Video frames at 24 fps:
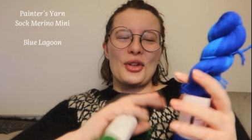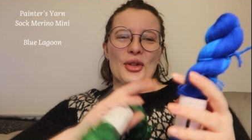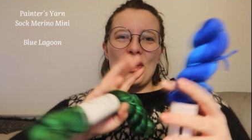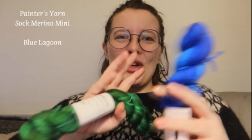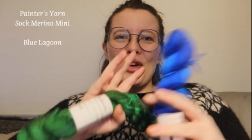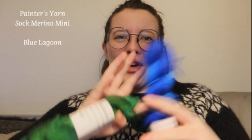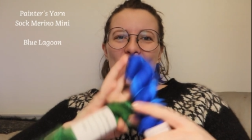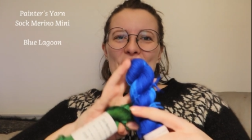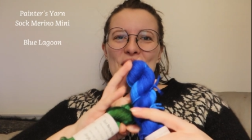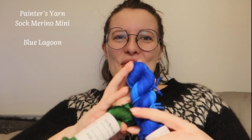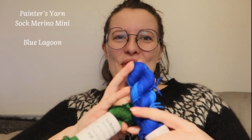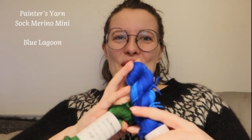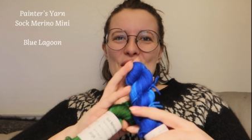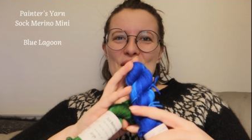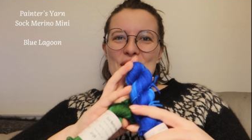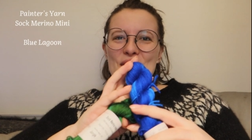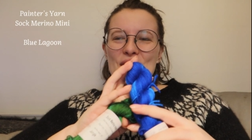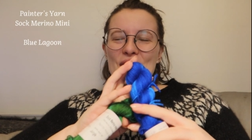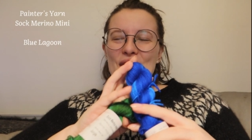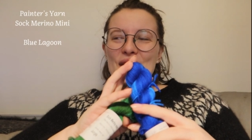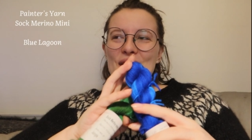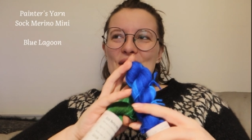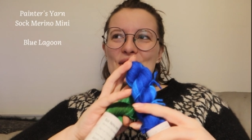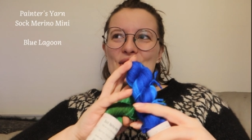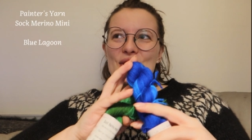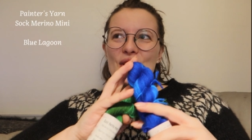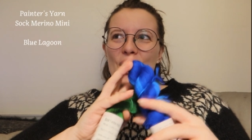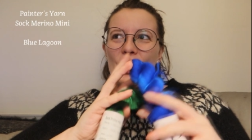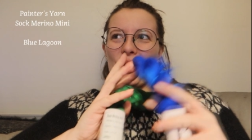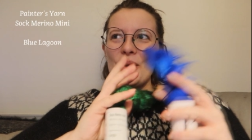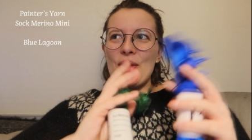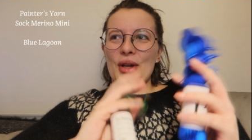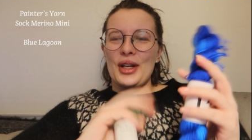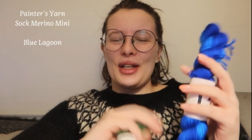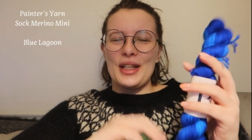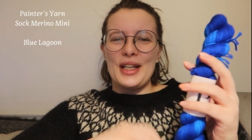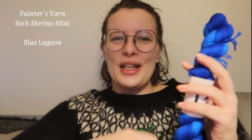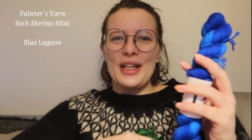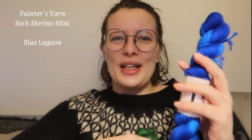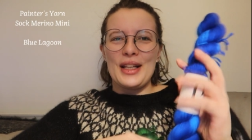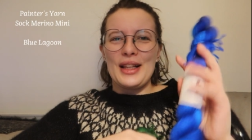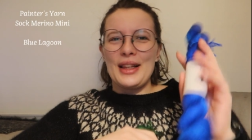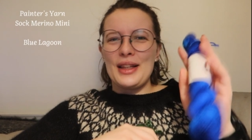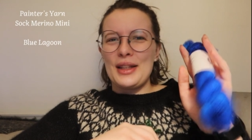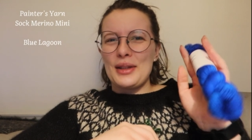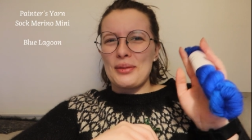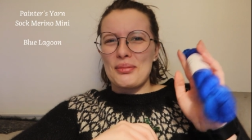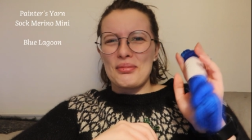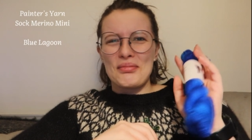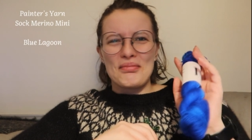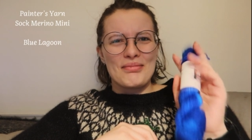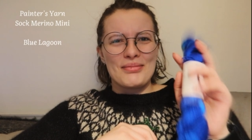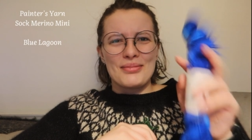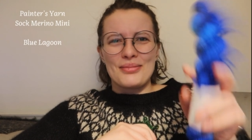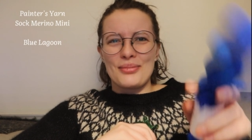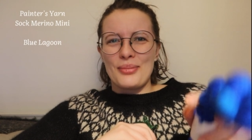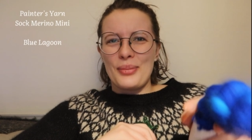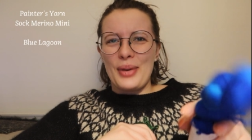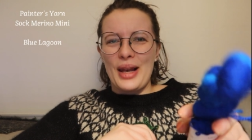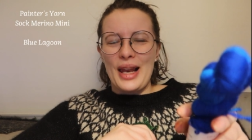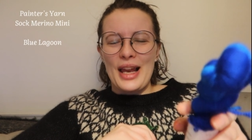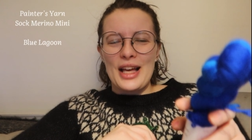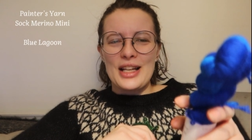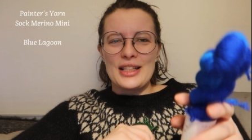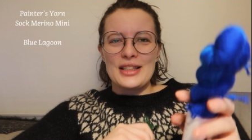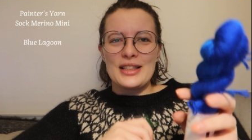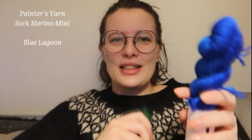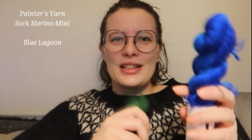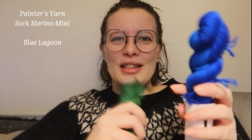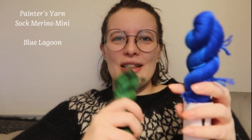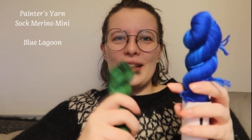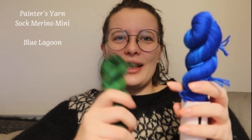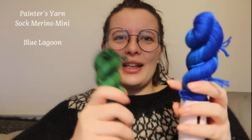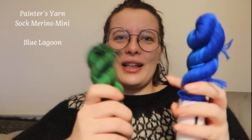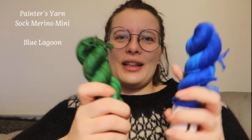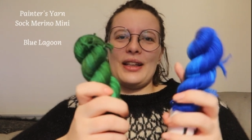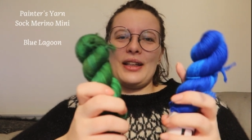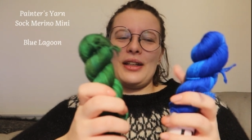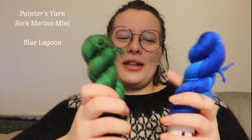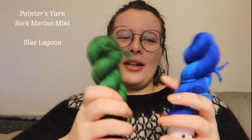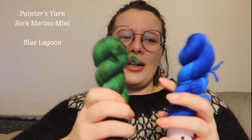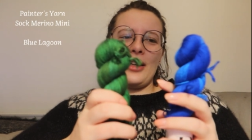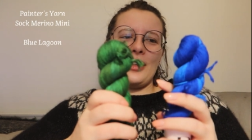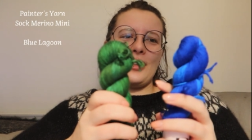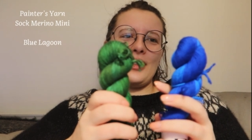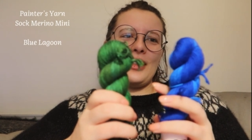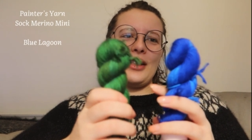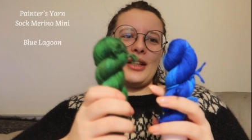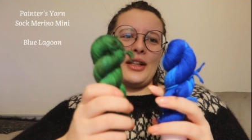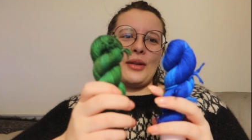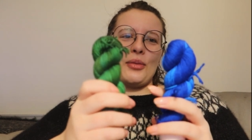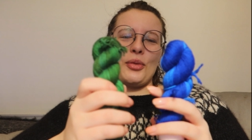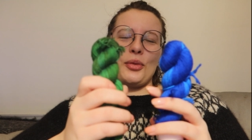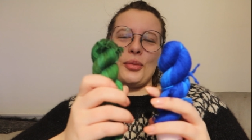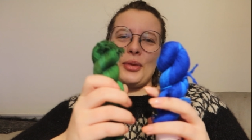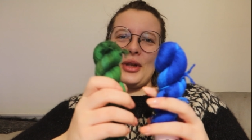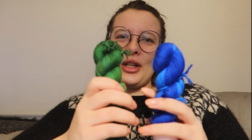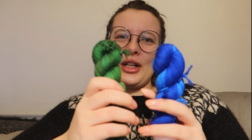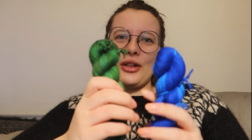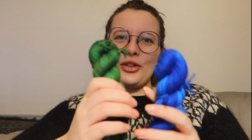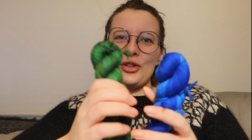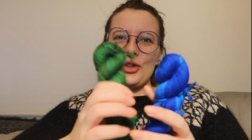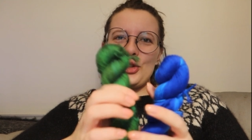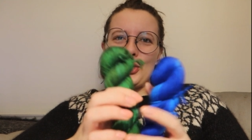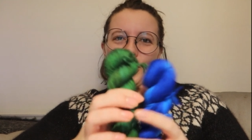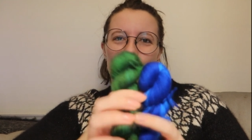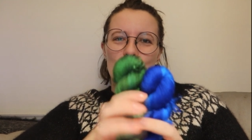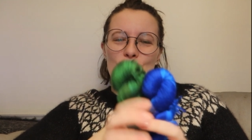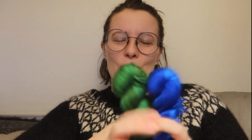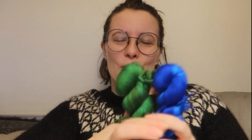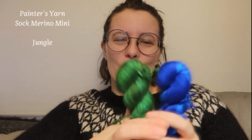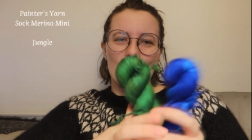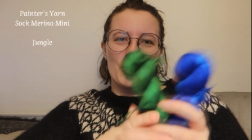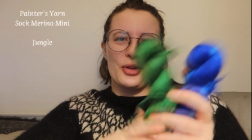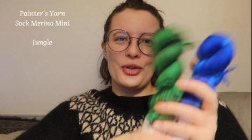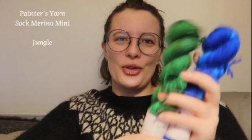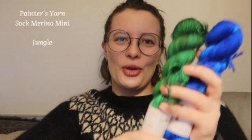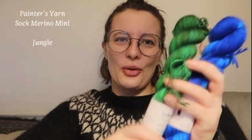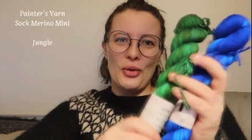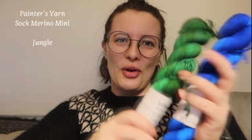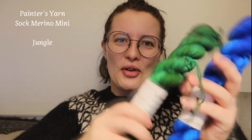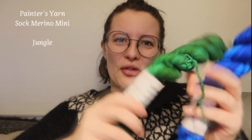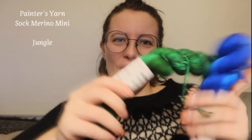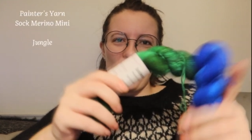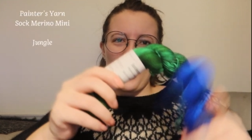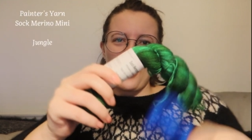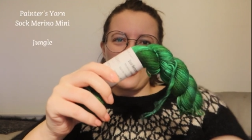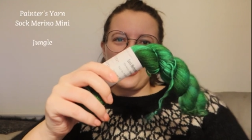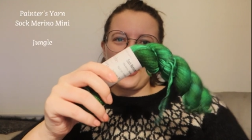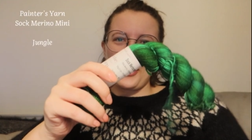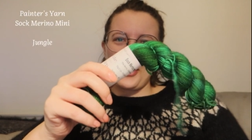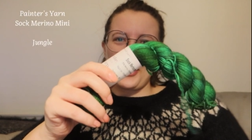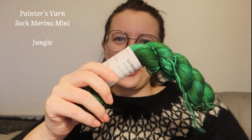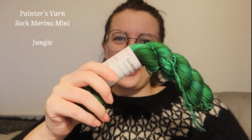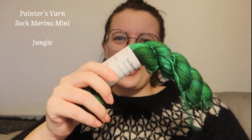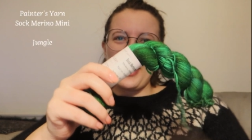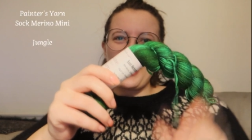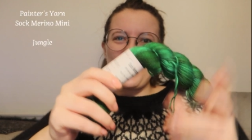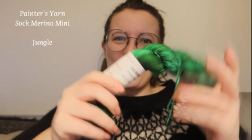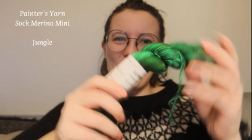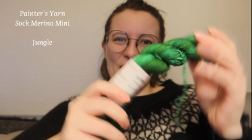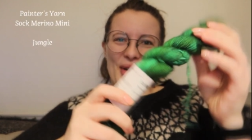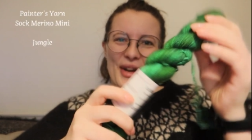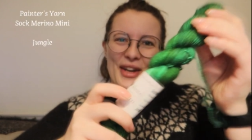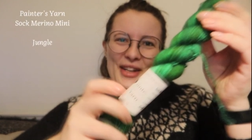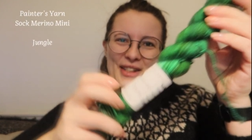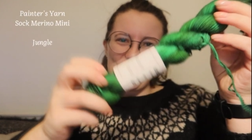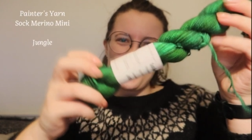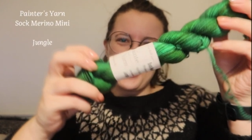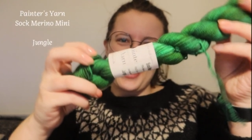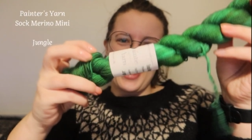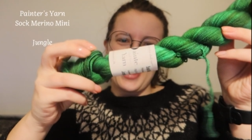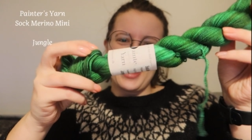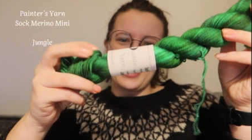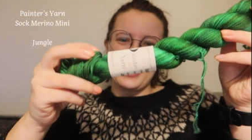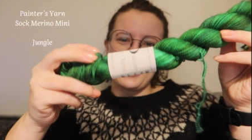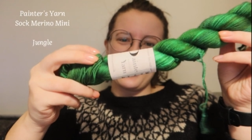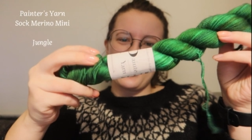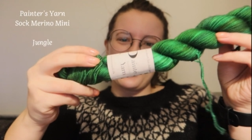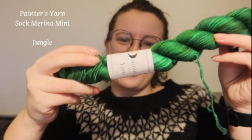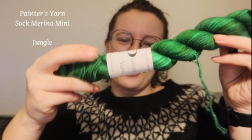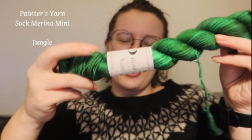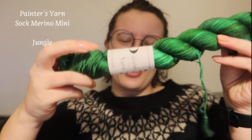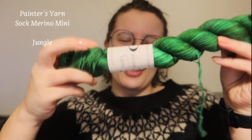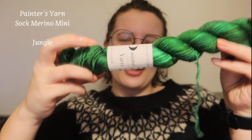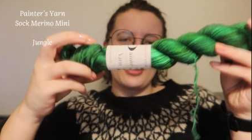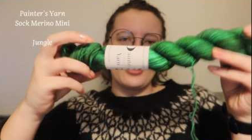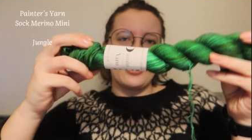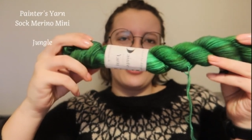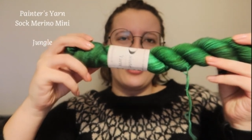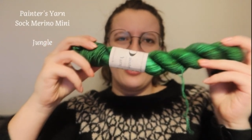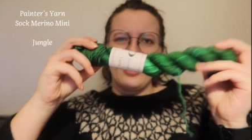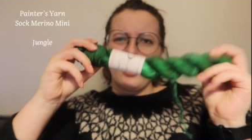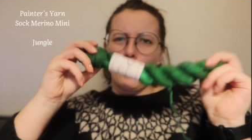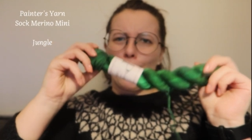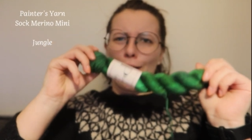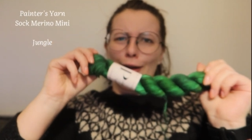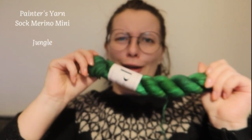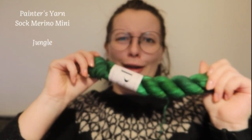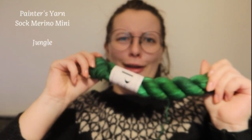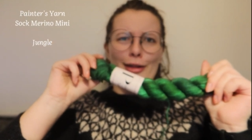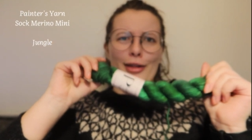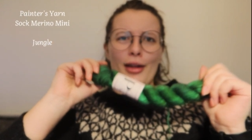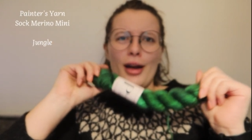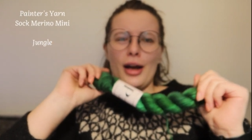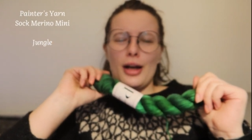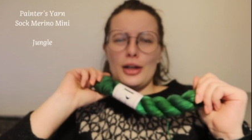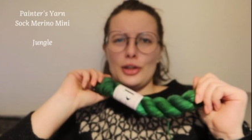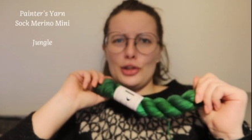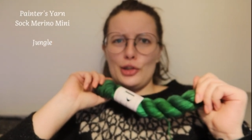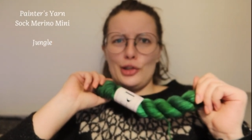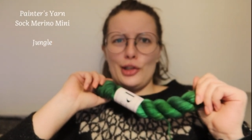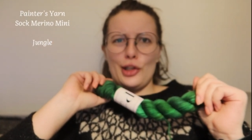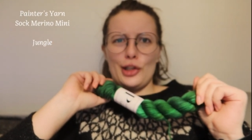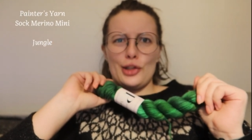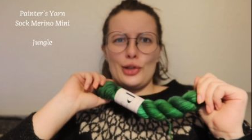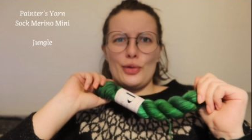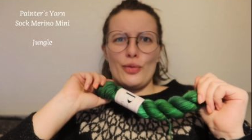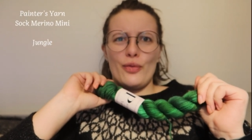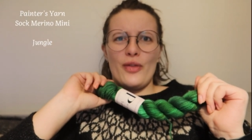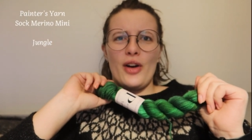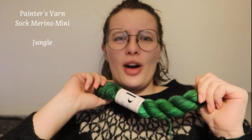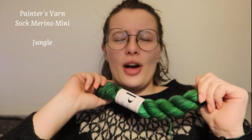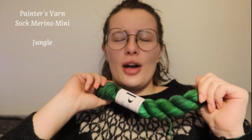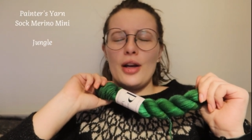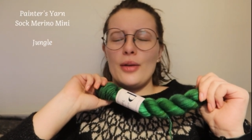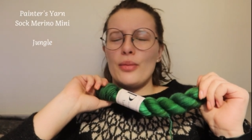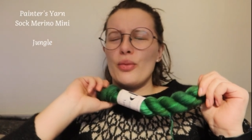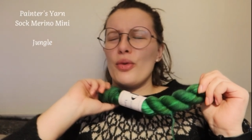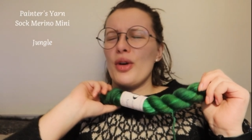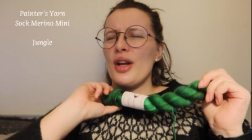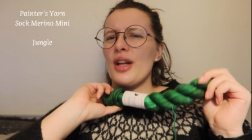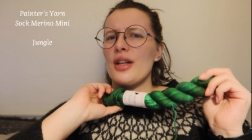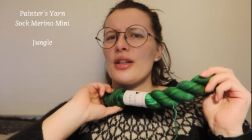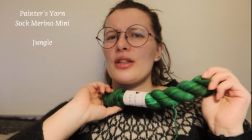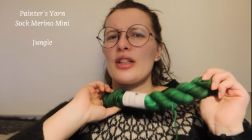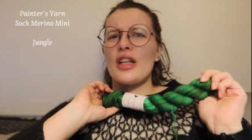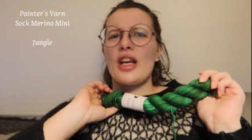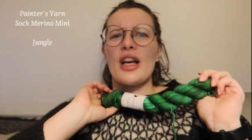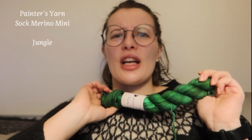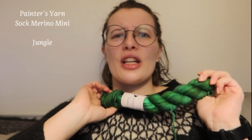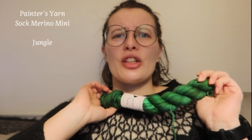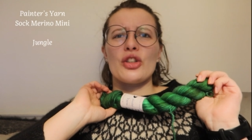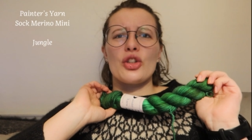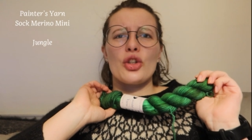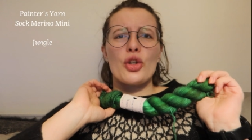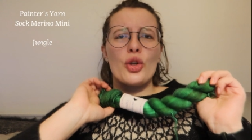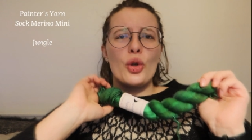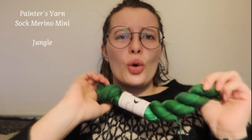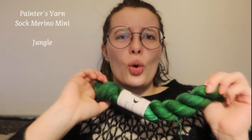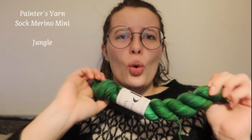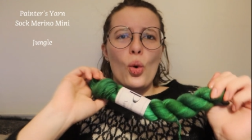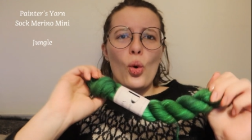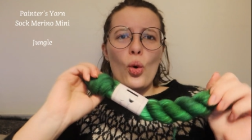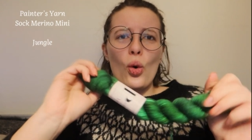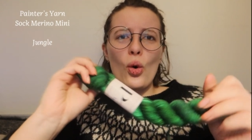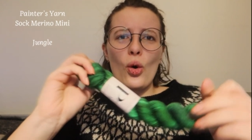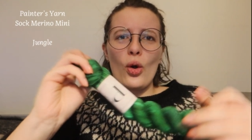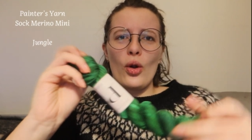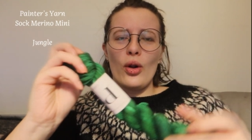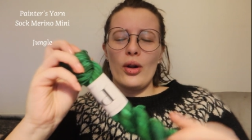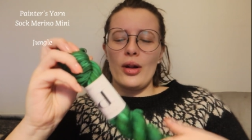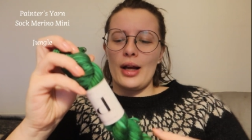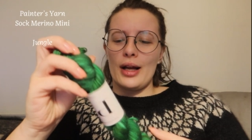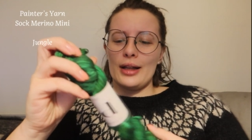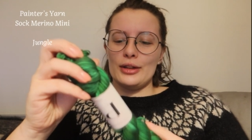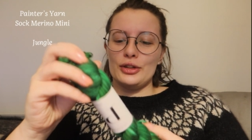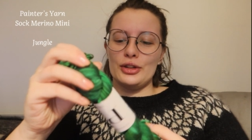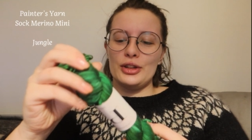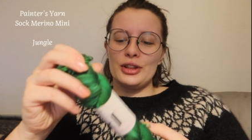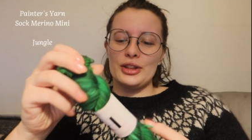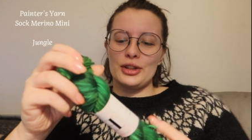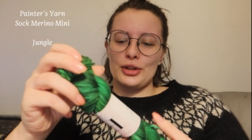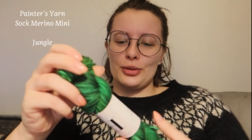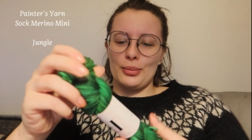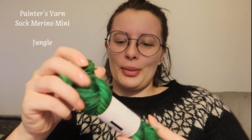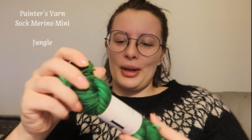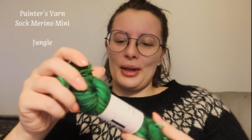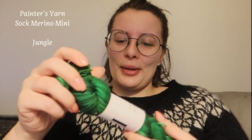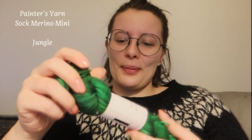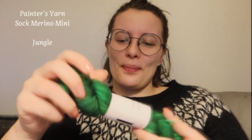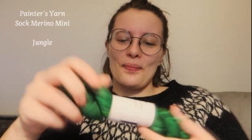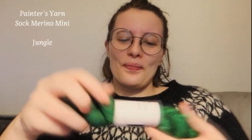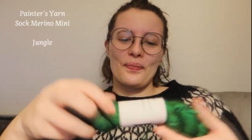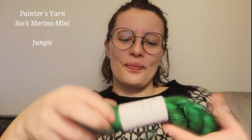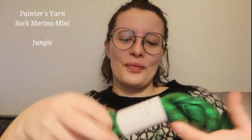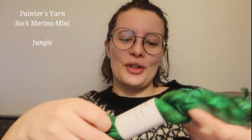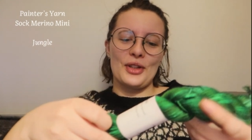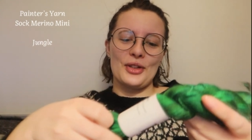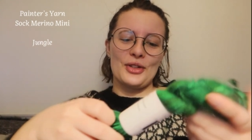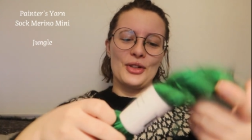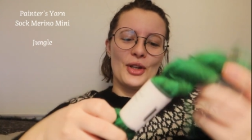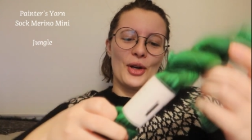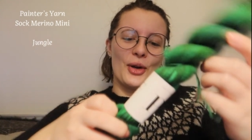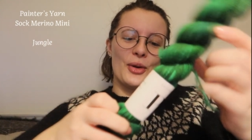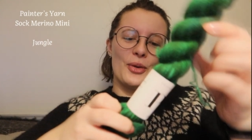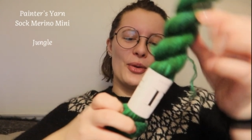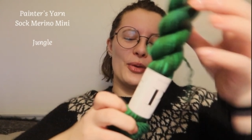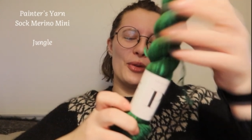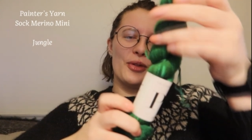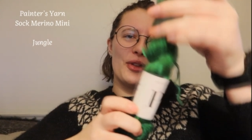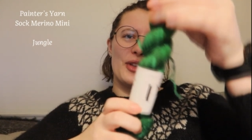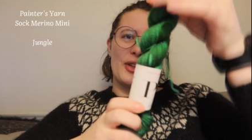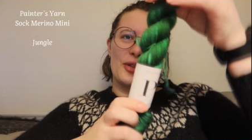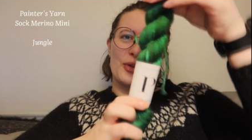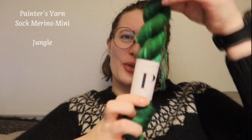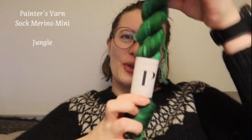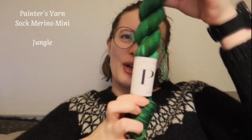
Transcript: if I do contrasting toe and heel, plenty, I think that will be super cool. So I found the green one as well and thought, oh, it's just vibrant and cool and just me. So